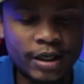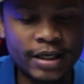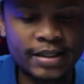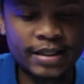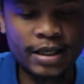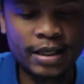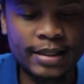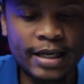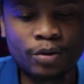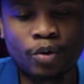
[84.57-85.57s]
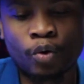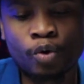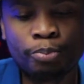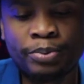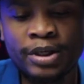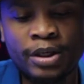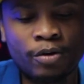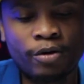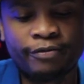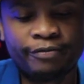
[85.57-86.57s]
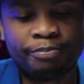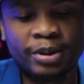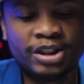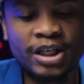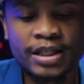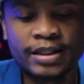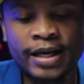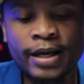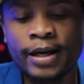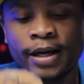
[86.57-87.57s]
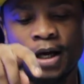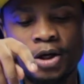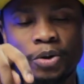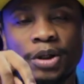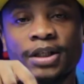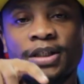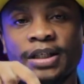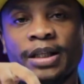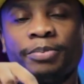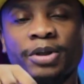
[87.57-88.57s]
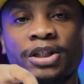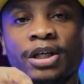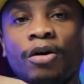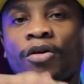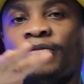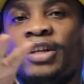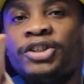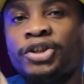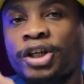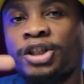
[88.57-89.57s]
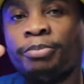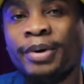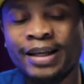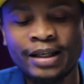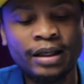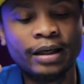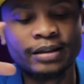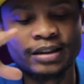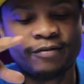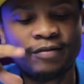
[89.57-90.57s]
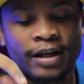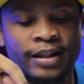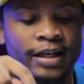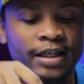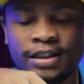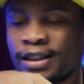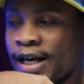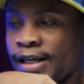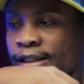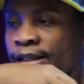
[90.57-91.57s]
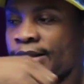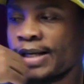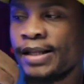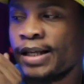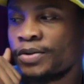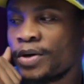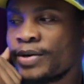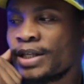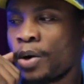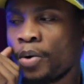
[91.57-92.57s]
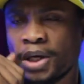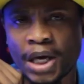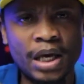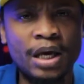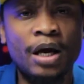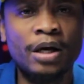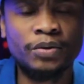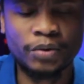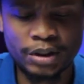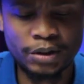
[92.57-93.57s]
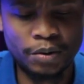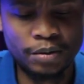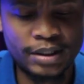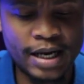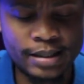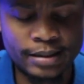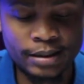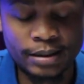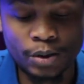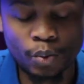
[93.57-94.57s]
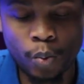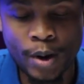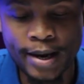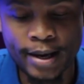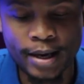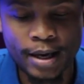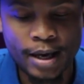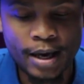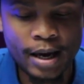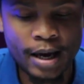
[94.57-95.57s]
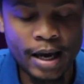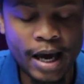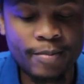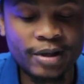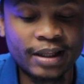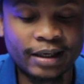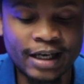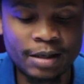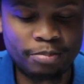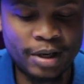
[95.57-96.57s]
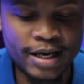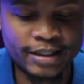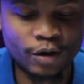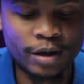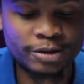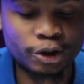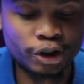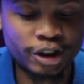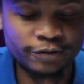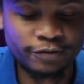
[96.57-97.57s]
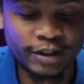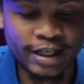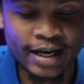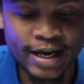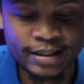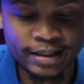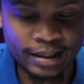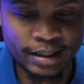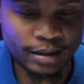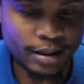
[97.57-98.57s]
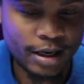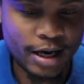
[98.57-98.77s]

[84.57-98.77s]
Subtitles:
so you can see in that grouping of pictures there, you can see the picture of the church burning and stuff like that. It's right inside there. So I was like, okay, so this looks like this is where I'm in the right place, or I'm searching for the right thing.